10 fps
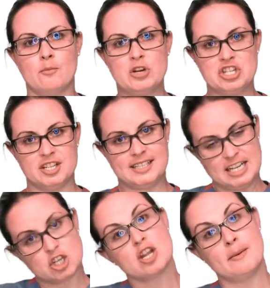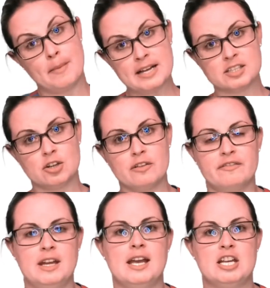is into the muscle
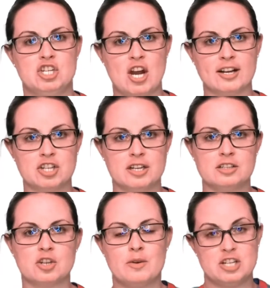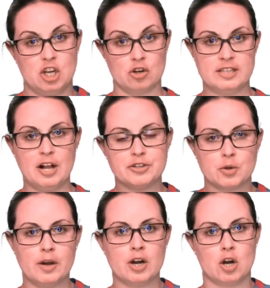via injection, so into your
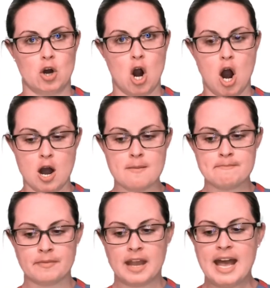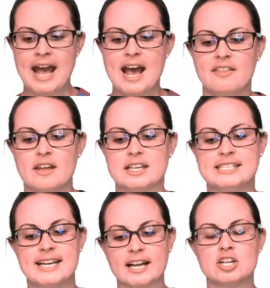deltoid or your arm. And then the
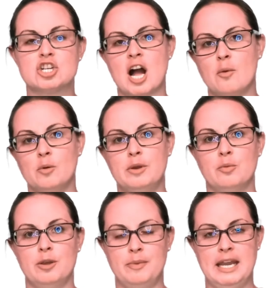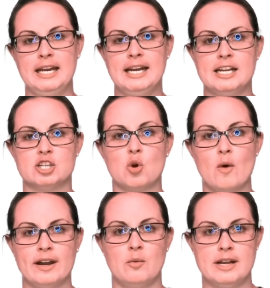second shot will be repeated in
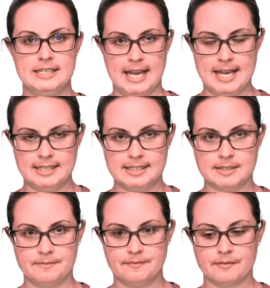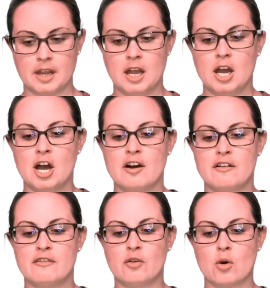21 days.
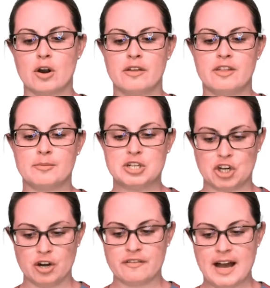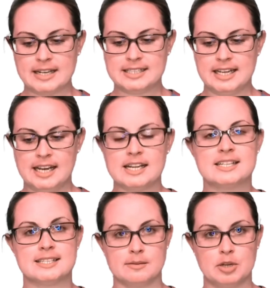For the Moderna vaccine,
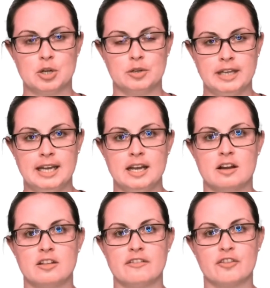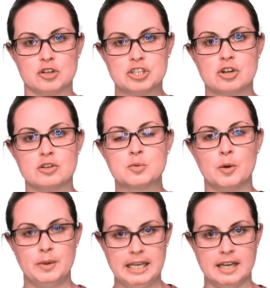similarly, the first dose will be
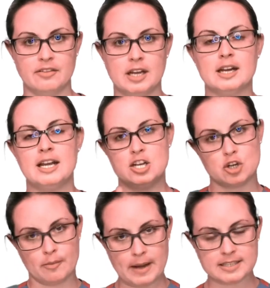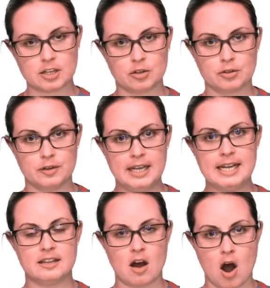given intramuscularly in the
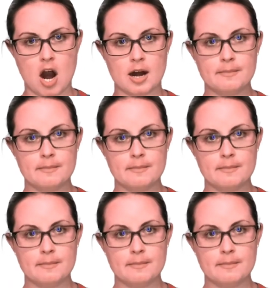arm,